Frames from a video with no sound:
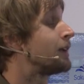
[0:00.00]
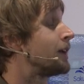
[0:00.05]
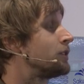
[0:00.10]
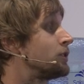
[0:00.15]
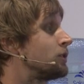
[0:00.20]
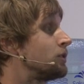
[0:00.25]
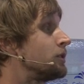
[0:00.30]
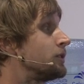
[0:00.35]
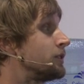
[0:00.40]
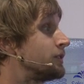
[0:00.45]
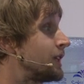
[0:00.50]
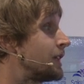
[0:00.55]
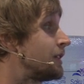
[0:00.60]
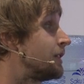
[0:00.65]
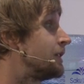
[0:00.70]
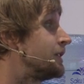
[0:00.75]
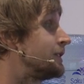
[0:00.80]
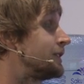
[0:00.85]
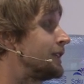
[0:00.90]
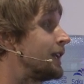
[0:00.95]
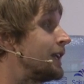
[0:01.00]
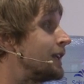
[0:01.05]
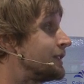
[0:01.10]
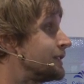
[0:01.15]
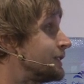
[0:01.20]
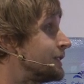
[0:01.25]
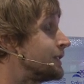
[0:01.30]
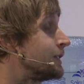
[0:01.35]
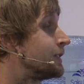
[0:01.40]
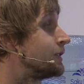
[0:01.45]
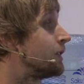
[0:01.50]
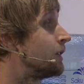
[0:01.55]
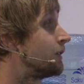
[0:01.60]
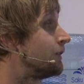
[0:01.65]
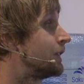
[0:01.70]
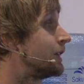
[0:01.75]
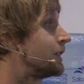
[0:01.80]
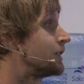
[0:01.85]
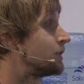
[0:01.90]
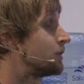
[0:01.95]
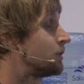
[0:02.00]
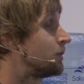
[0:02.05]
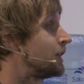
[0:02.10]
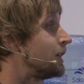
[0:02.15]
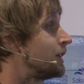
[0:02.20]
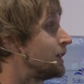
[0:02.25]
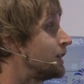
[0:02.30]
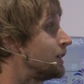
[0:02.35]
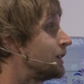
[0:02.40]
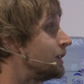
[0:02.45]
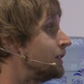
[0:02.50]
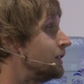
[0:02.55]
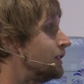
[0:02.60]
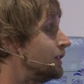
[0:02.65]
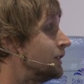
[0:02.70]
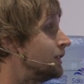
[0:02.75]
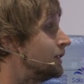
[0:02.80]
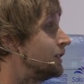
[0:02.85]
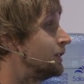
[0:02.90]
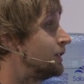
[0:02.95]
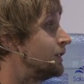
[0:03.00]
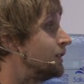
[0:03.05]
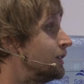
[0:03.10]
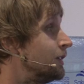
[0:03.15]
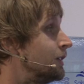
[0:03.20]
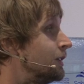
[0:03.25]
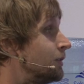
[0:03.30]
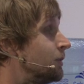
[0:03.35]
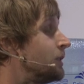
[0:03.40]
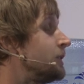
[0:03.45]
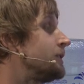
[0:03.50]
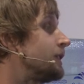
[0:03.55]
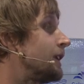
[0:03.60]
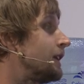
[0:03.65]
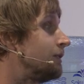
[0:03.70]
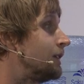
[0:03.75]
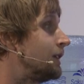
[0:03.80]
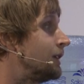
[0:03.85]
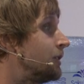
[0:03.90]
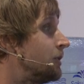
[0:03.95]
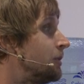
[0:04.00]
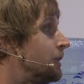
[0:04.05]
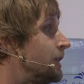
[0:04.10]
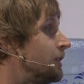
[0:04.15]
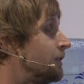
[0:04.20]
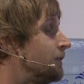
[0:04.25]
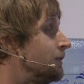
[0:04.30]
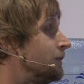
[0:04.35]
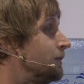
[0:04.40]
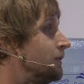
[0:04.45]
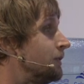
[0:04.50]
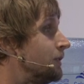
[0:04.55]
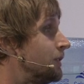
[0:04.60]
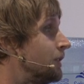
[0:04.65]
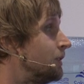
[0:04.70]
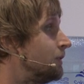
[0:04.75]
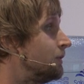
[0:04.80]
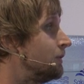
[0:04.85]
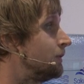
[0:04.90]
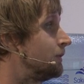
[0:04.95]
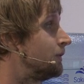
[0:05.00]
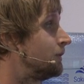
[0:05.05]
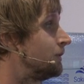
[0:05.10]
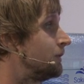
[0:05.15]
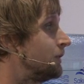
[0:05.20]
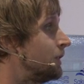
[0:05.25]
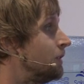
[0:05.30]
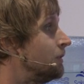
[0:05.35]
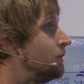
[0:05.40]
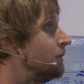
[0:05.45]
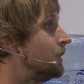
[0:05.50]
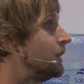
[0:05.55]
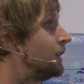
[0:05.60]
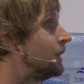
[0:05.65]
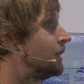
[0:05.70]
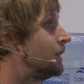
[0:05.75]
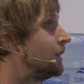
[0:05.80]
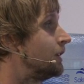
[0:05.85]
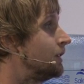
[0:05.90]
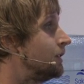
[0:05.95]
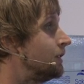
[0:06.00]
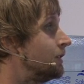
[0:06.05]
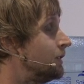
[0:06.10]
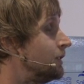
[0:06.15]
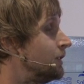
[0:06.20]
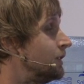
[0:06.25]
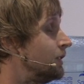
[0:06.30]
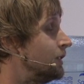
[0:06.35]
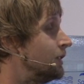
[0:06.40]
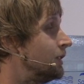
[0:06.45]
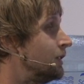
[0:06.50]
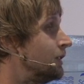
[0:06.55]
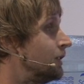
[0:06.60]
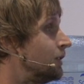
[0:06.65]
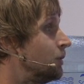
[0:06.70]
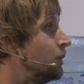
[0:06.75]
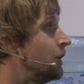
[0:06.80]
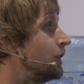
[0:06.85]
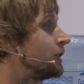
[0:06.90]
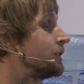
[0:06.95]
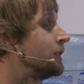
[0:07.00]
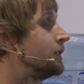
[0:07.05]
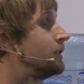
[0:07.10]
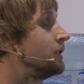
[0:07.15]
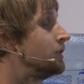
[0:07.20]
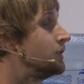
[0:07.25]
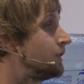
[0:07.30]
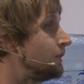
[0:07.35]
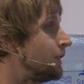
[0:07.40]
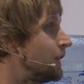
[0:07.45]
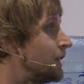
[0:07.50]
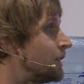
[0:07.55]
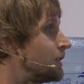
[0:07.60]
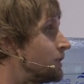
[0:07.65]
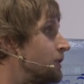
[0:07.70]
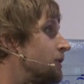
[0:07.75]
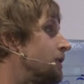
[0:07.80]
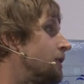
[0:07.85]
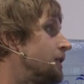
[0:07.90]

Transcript: I, I should also say that this analysis is not finished. We we still have a little bit of of, of uh, work to do to finish. So